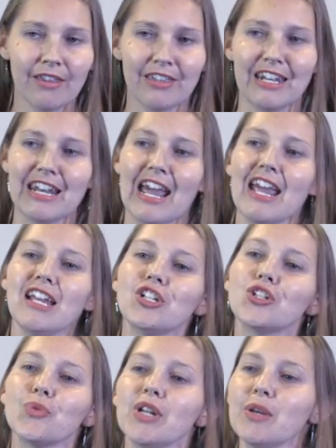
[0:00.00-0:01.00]
Then at
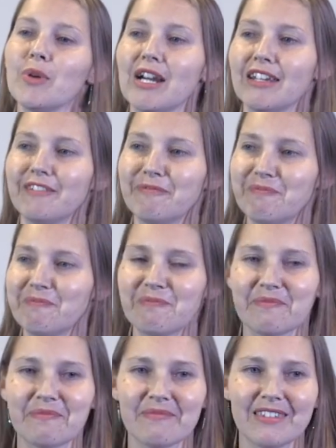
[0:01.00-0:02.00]
age 21,
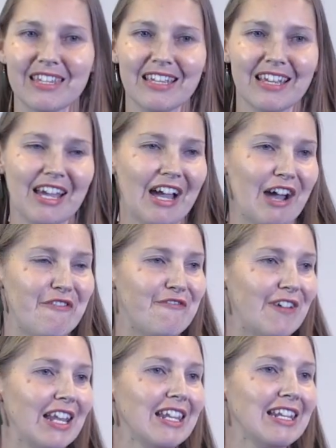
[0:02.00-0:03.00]
I
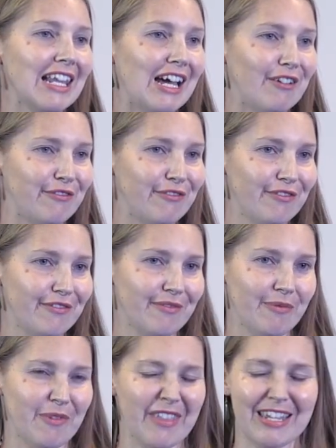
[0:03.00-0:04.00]
fell in love
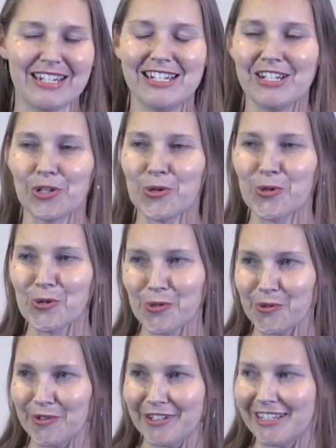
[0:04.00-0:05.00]
with a
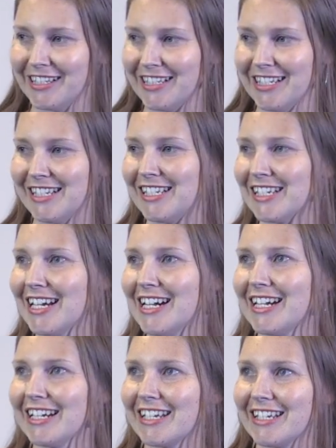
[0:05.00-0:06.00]
tall,
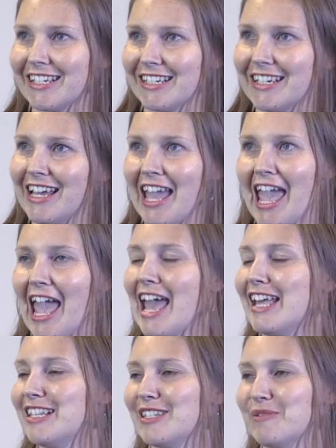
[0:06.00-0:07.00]
dark,
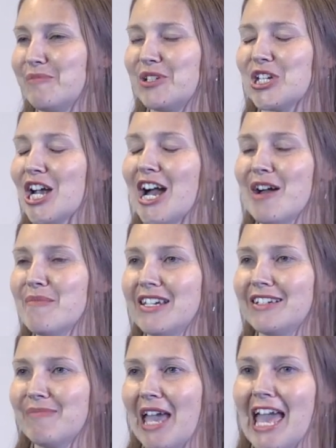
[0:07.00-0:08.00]
handsome,
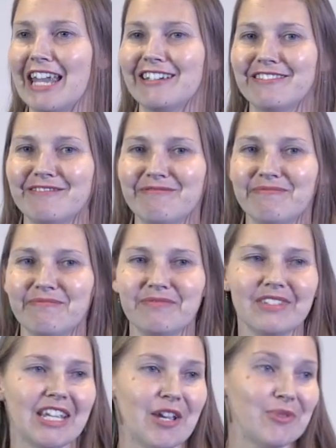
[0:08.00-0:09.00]
charming man.
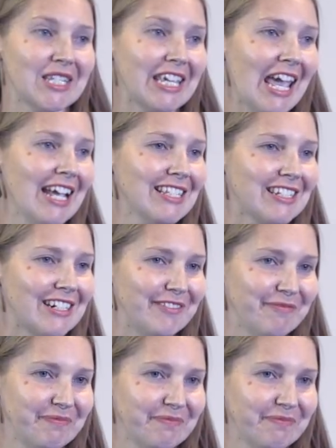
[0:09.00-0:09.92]
He was a gangster.